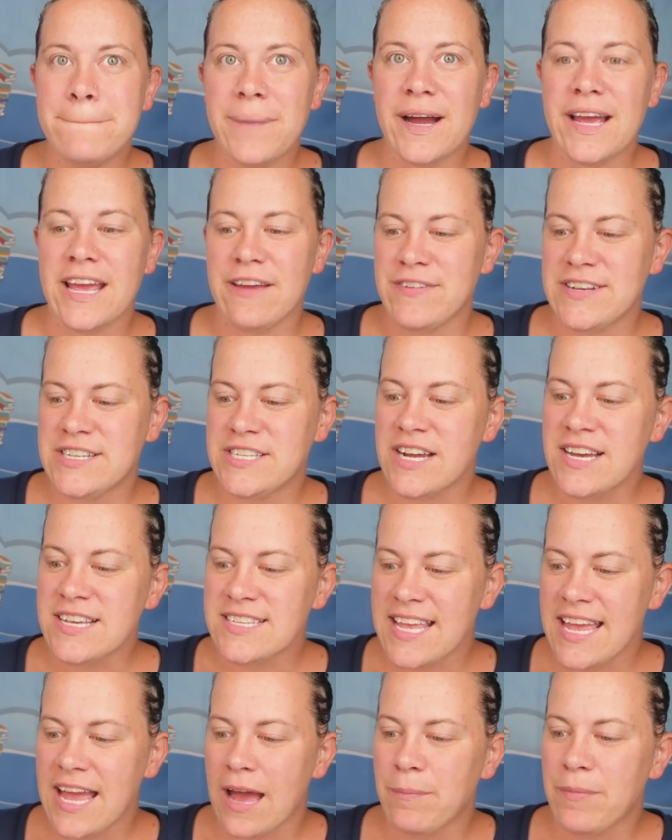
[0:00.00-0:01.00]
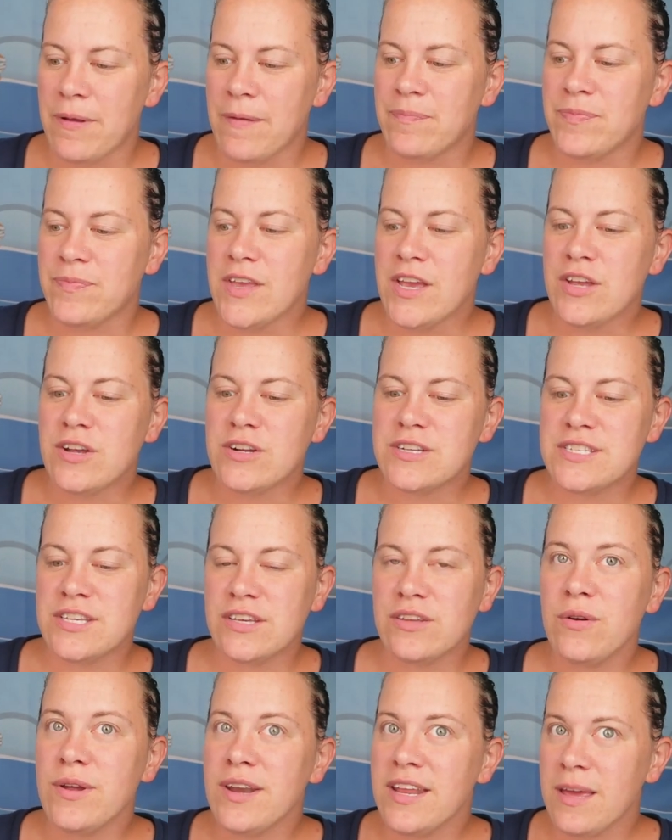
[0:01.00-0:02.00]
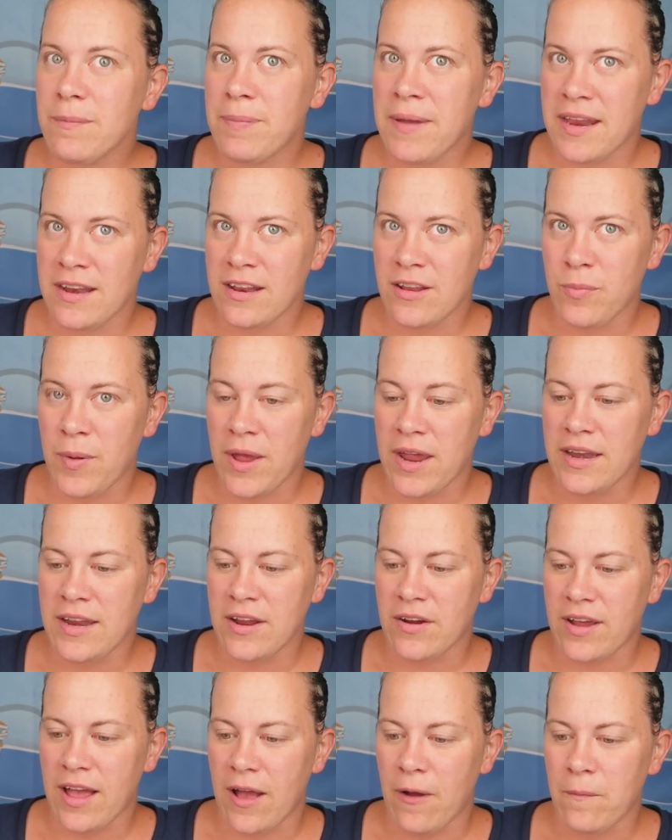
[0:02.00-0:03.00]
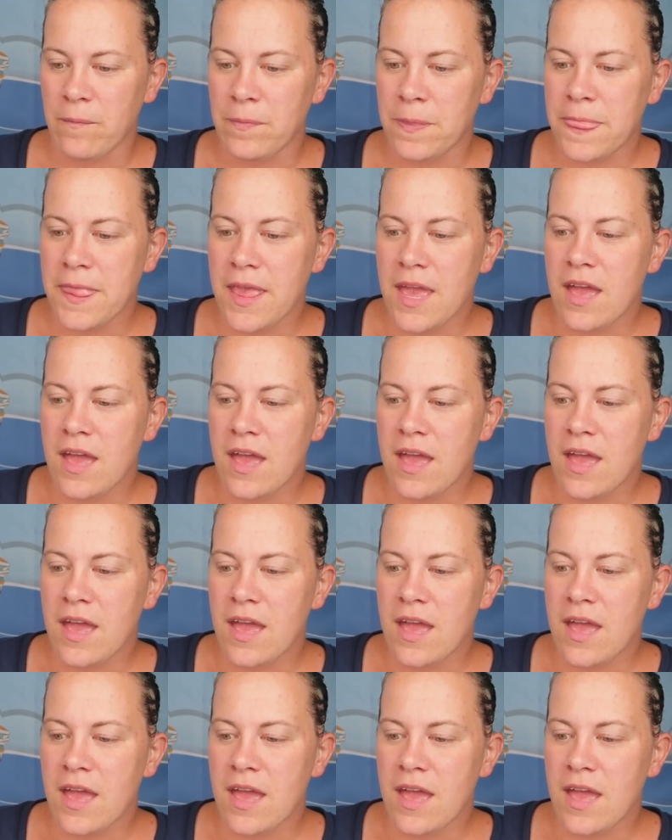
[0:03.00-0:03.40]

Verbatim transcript: But if it does happen, you're still going to get paid in your Payoneer account,